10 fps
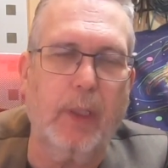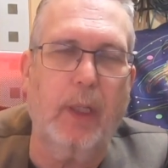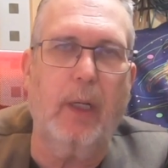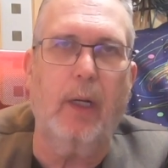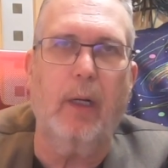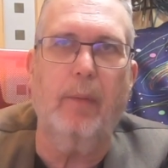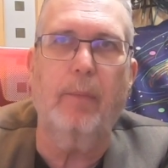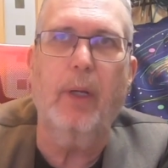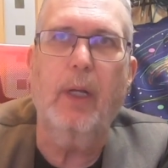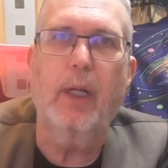
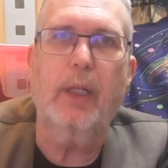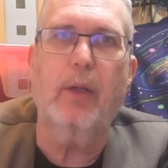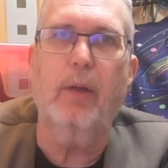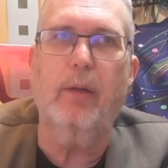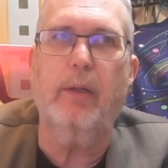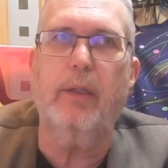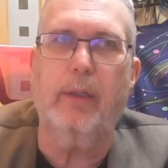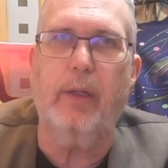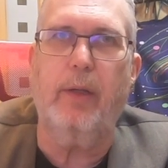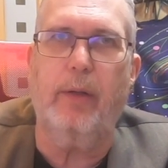There
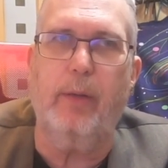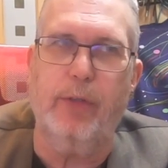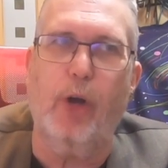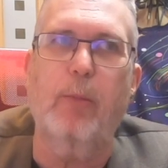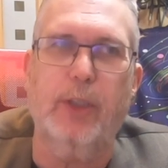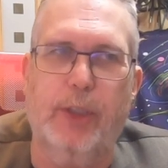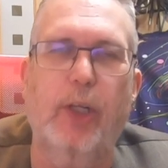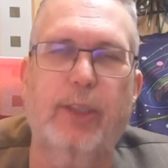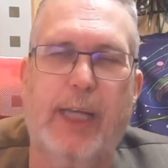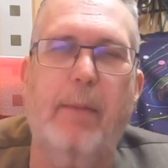was almost
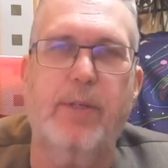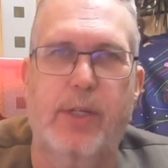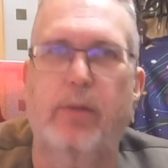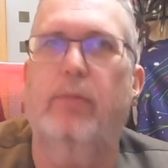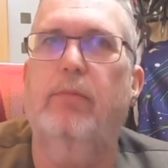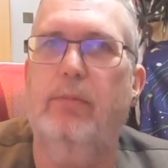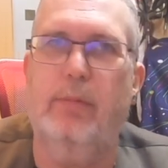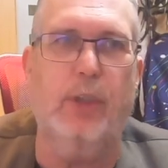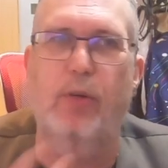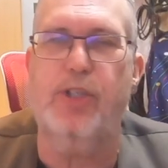no time to
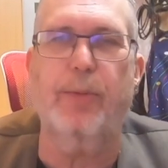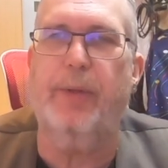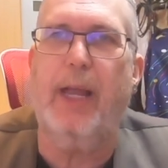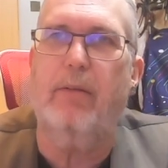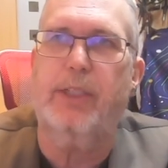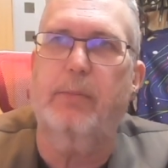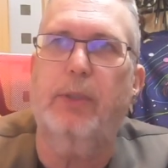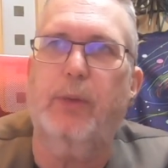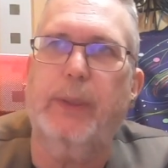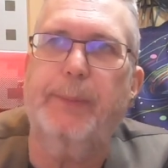do something else in
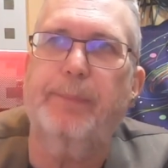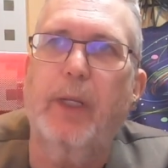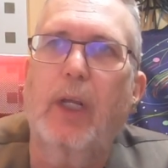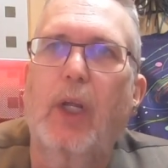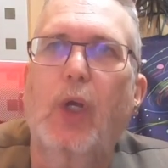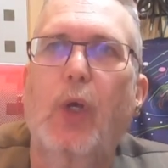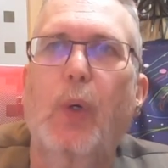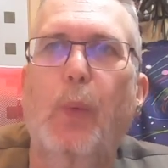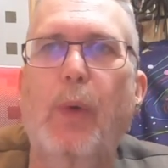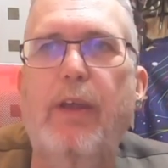between.
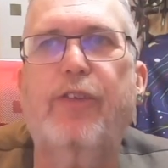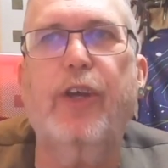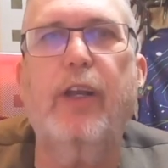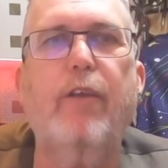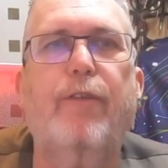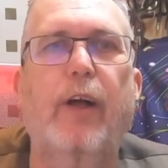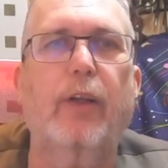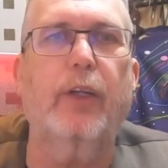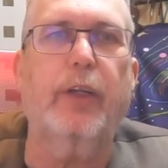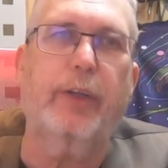We certainly
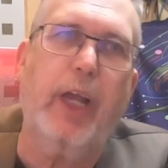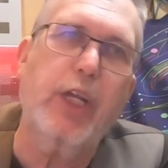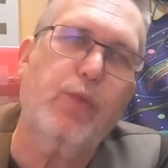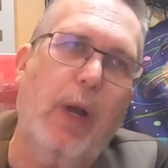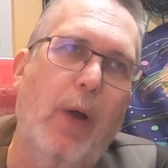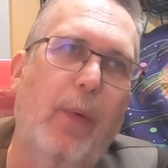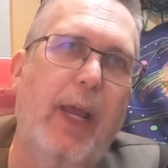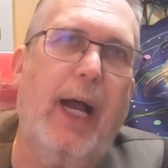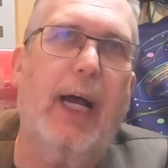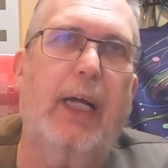felt that the days where
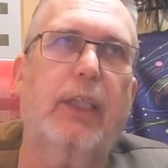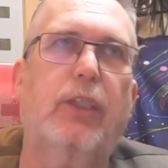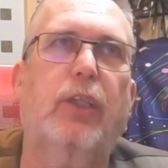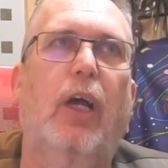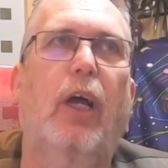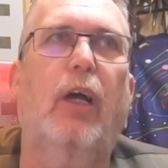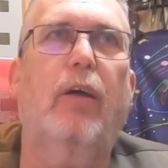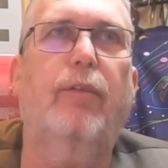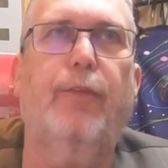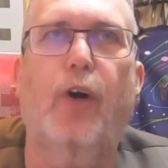we had
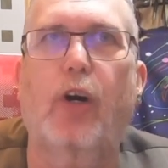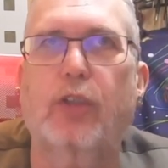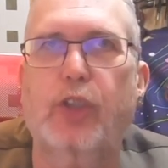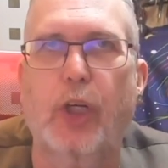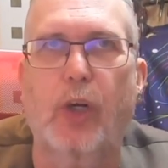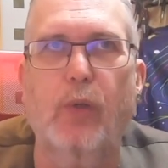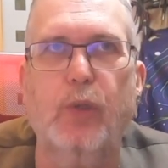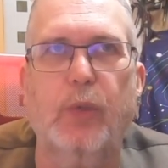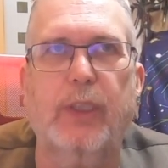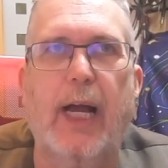4
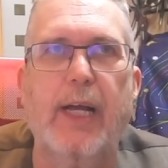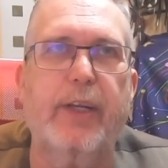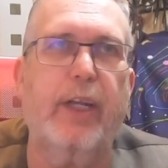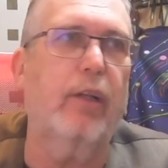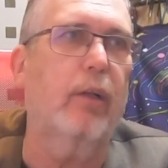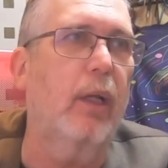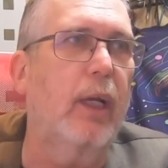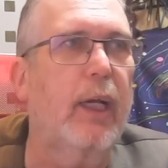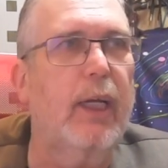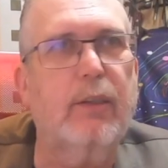shows was ideal.
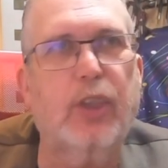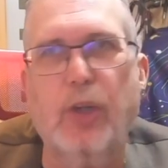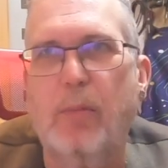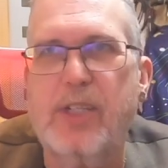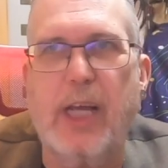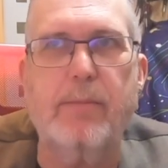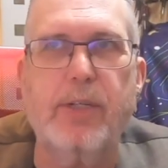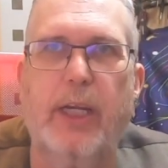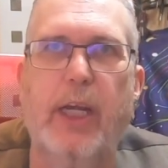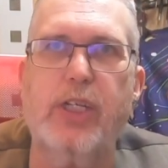Sometimes
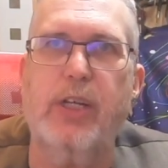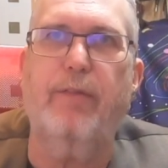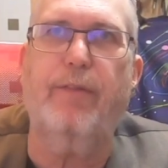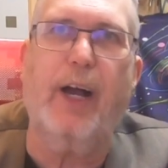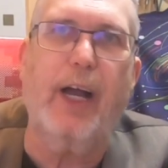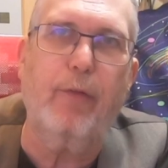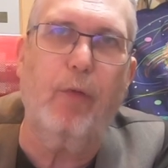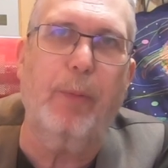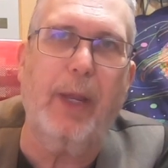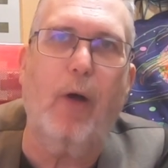occasionally 5
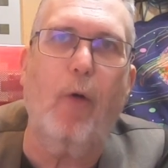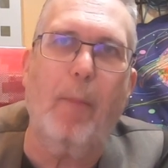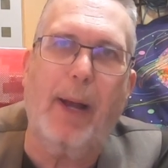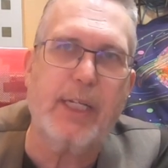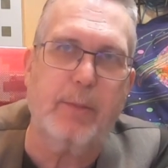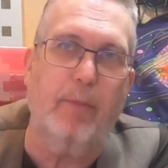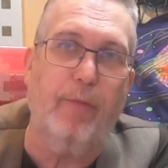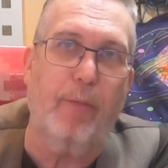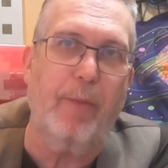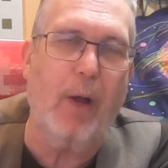would be our maximum
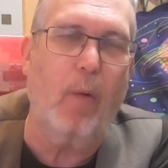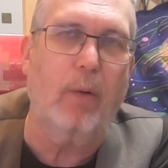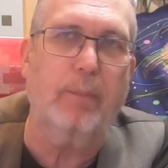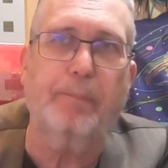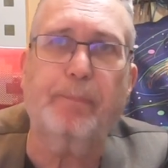from now on.